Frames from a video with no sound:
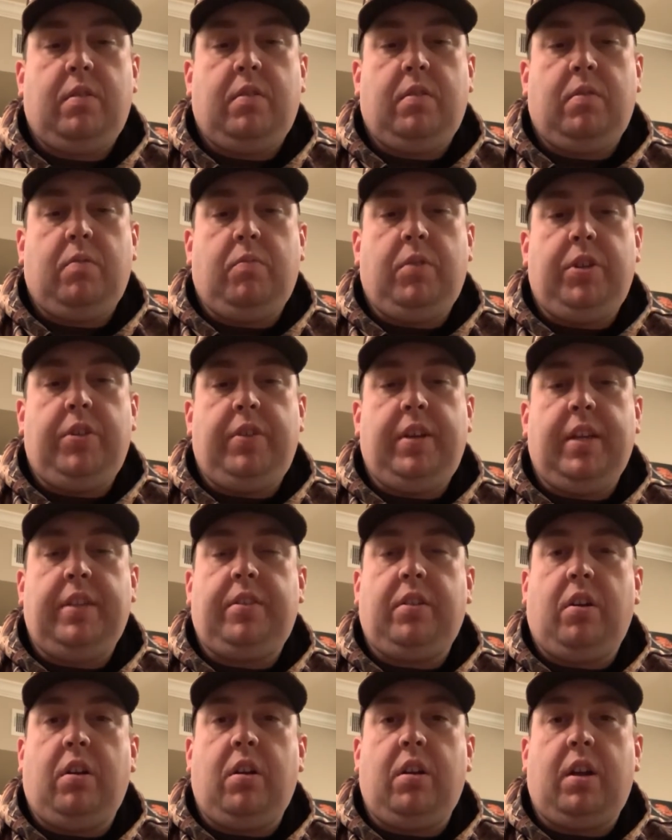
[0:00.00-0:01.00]
When you hit
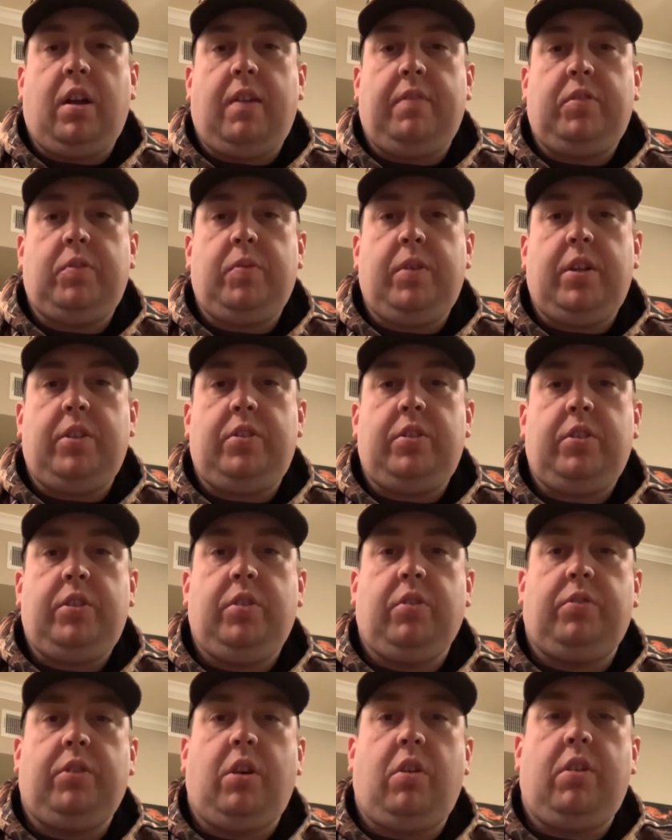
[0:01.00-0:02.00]
the on-off switch,
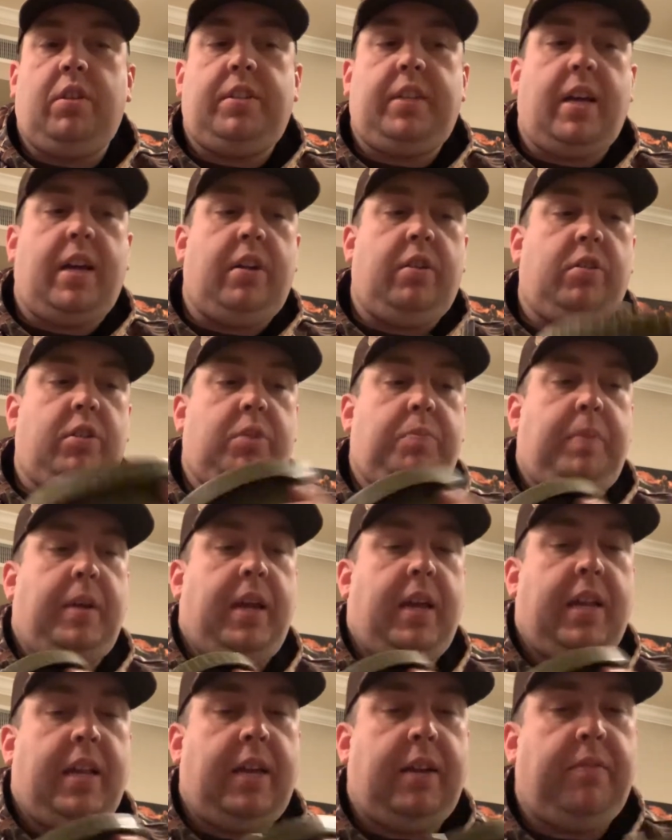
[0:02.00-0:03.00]
you'll notice that it'll
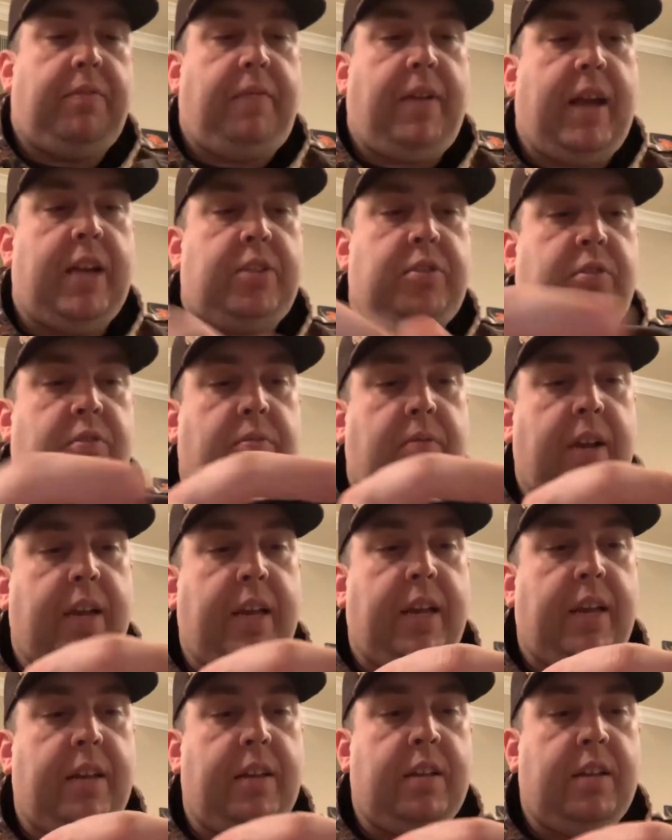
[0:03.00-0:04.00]
spin at a faster
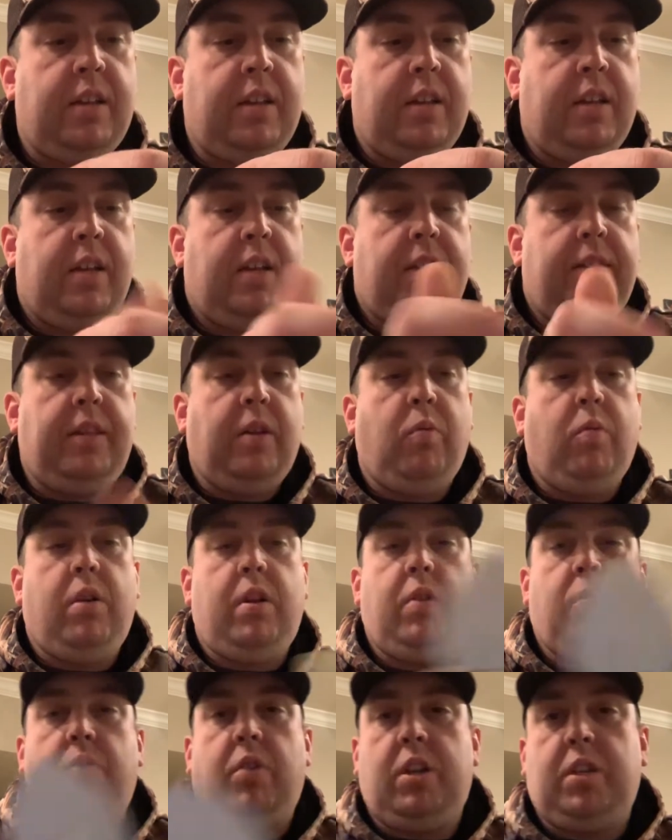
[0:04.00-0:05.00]
rate than what
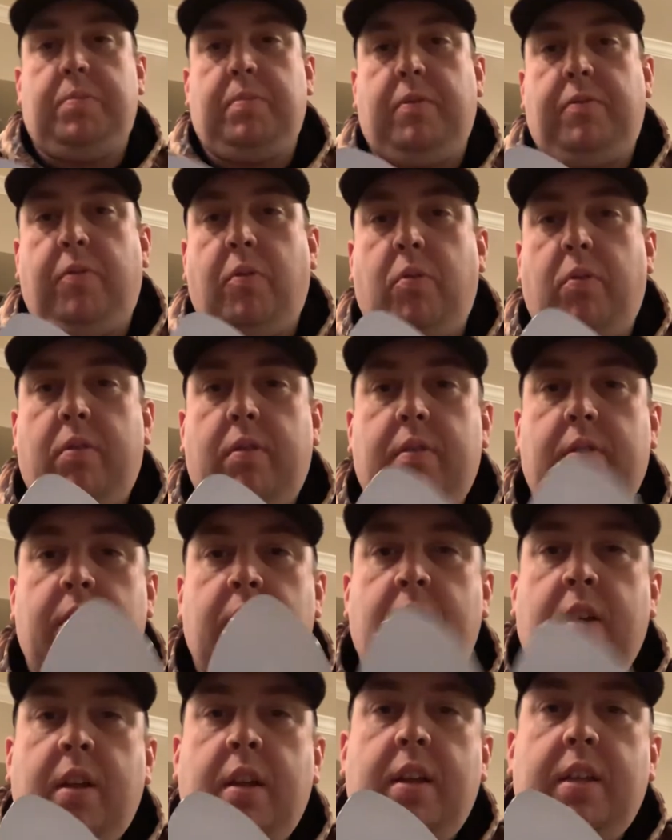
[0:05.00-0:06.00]
it was before.
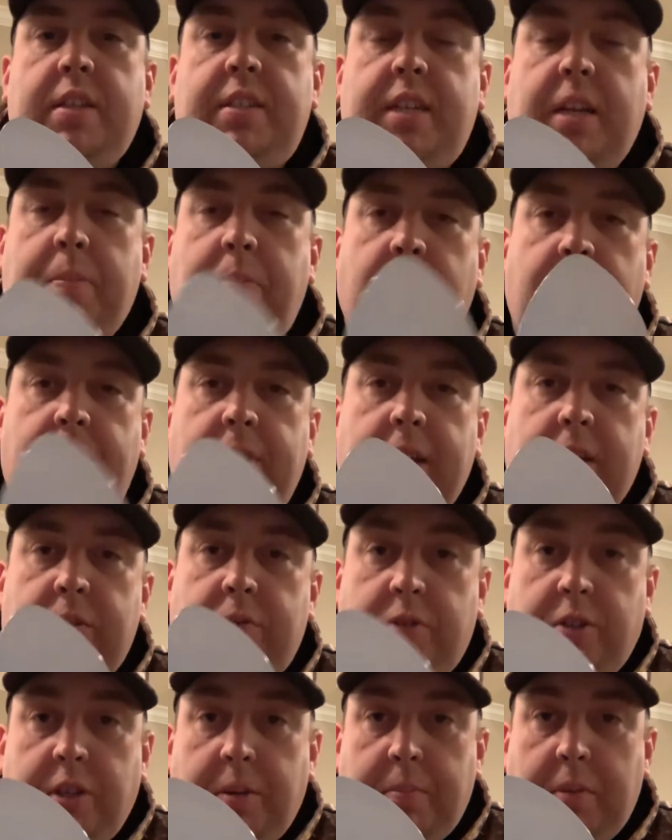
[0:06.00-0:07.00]
Simple fix
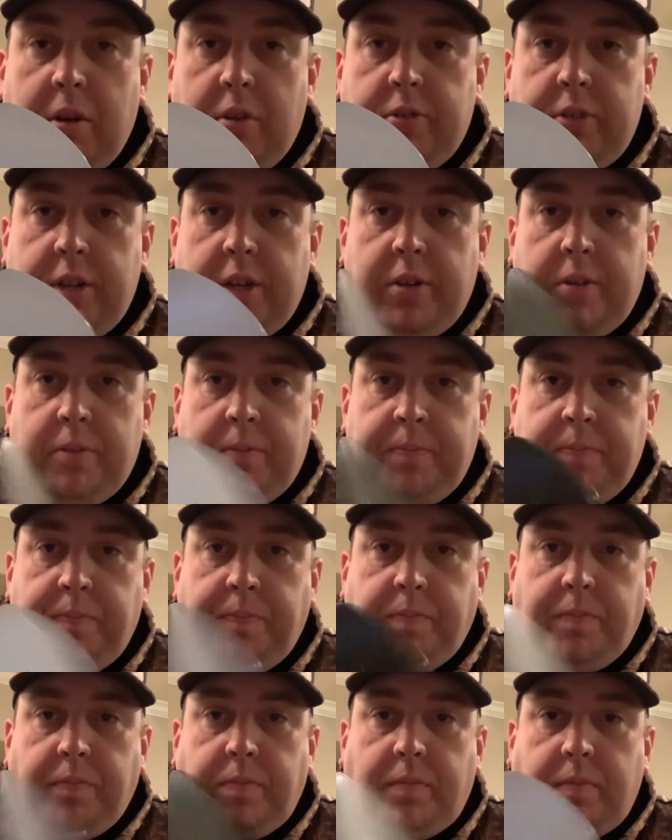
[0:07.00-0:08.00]
for your Mojo.
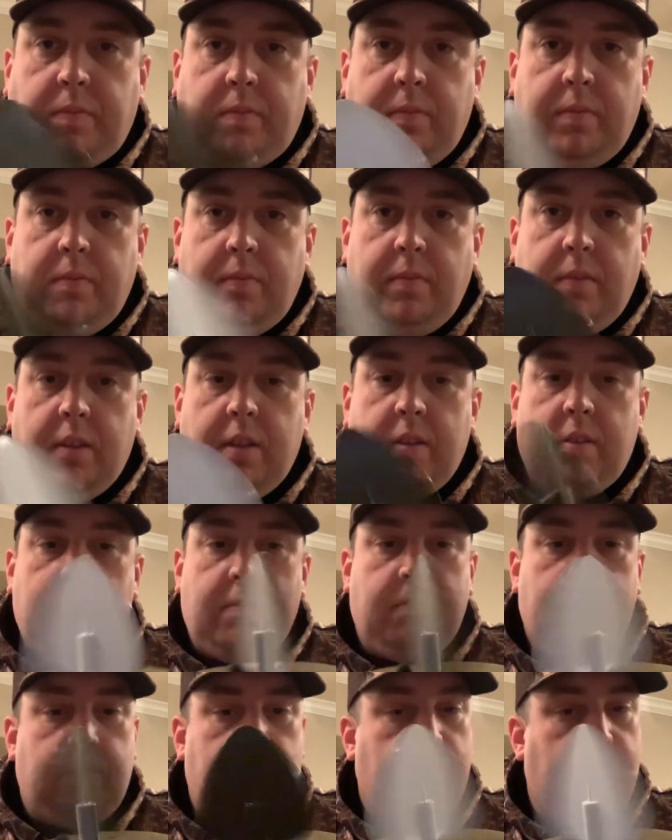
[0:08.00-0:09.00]

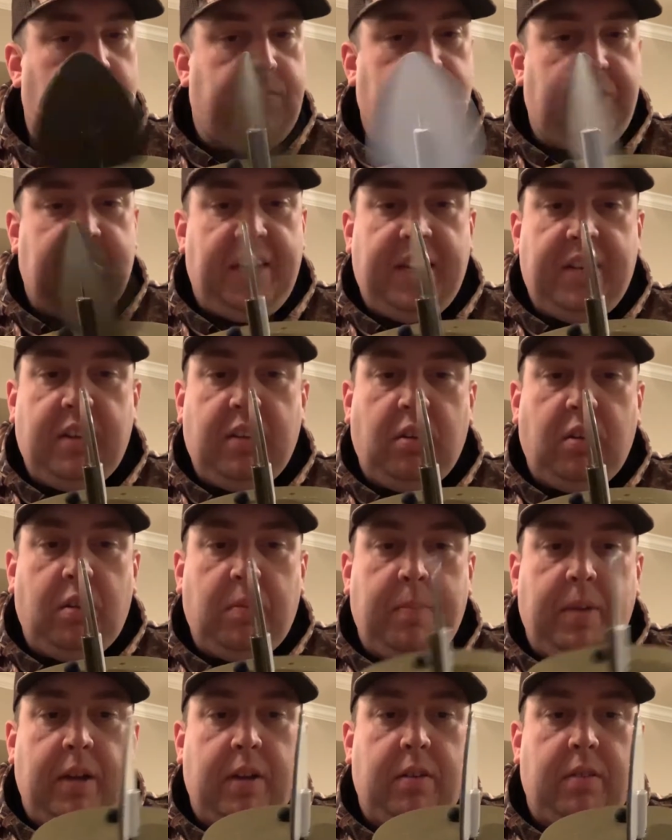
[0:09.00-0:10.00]
If you need a little
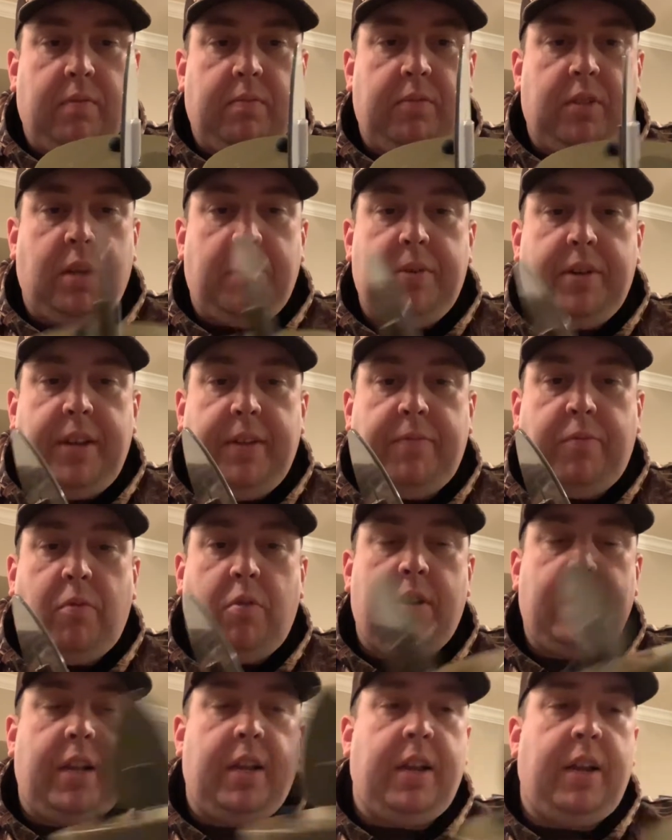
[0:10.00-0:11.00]
bit of
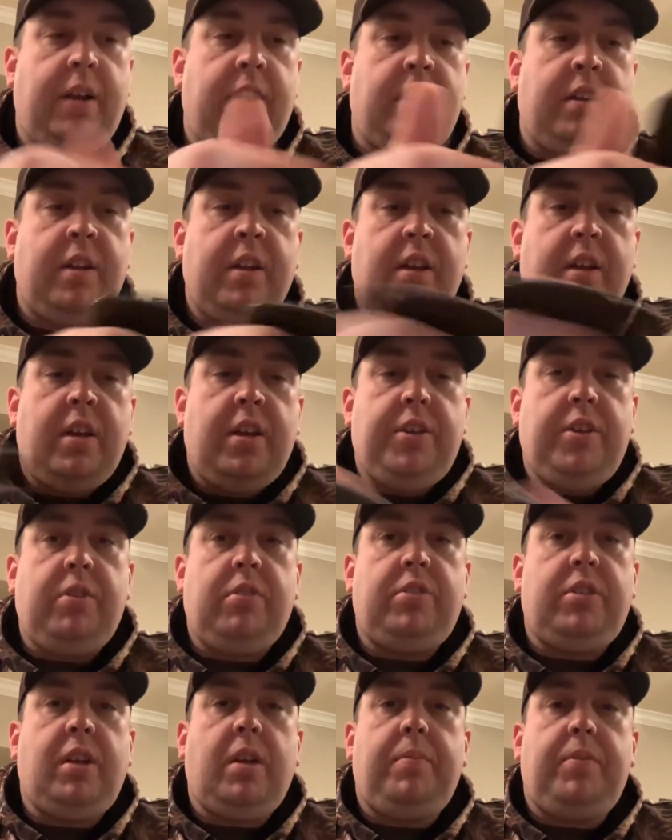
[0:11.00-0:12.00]
WD-40 in there,
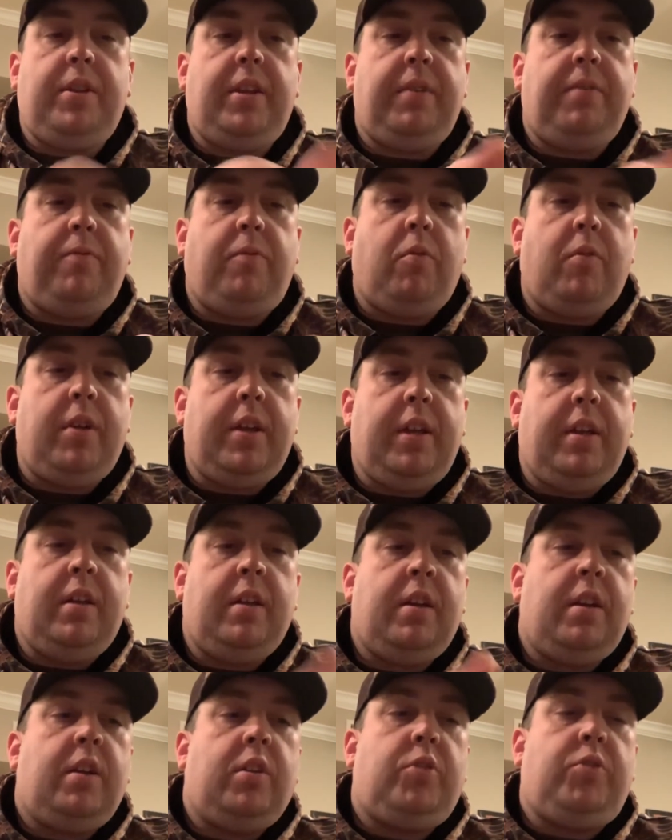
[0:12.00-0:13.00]
use WD-40.
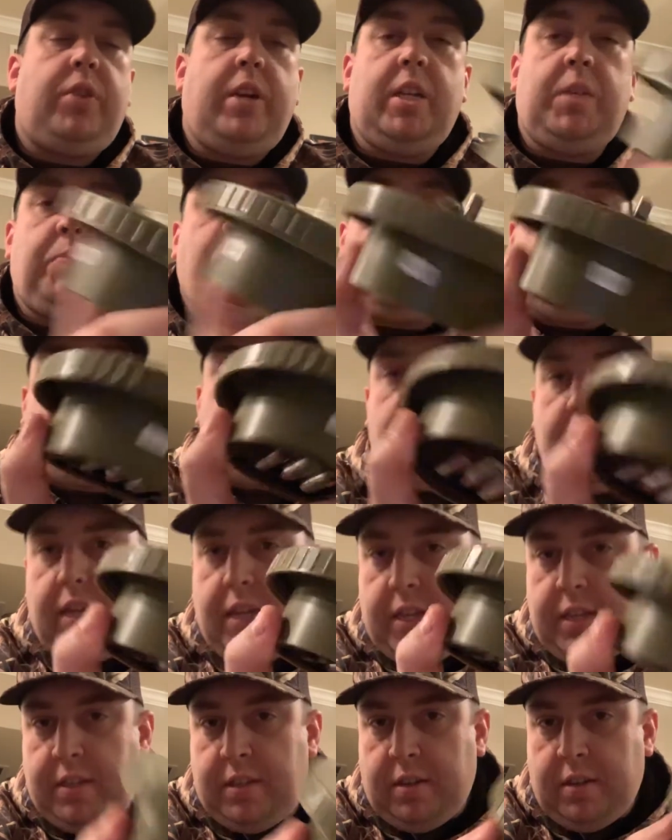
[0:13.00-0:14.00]
Transport
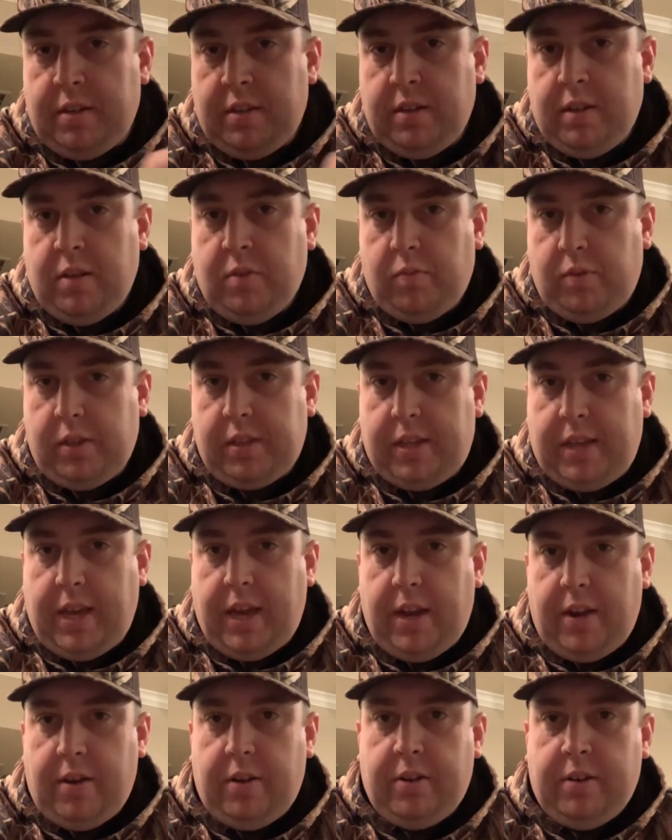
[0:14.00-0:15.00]
these with
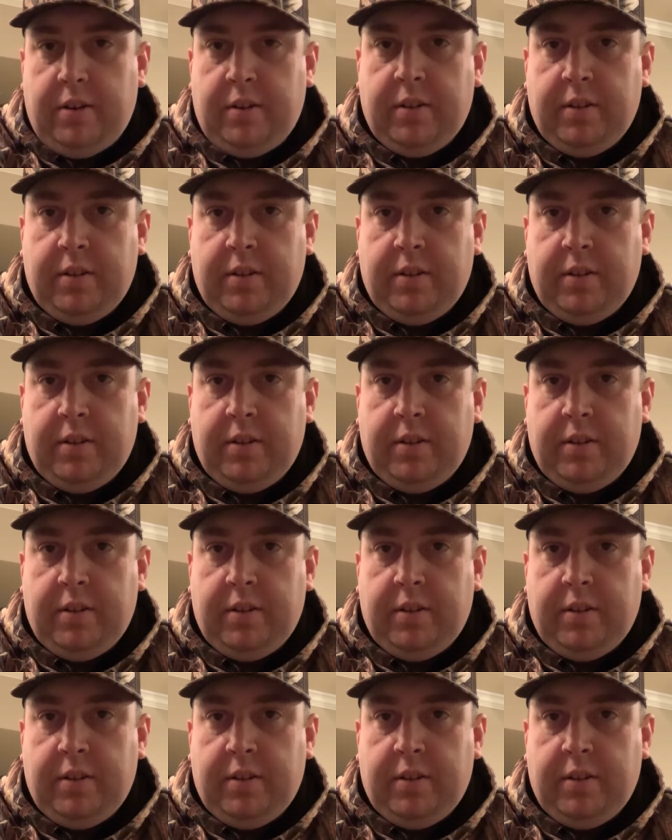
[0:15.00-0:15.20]
care,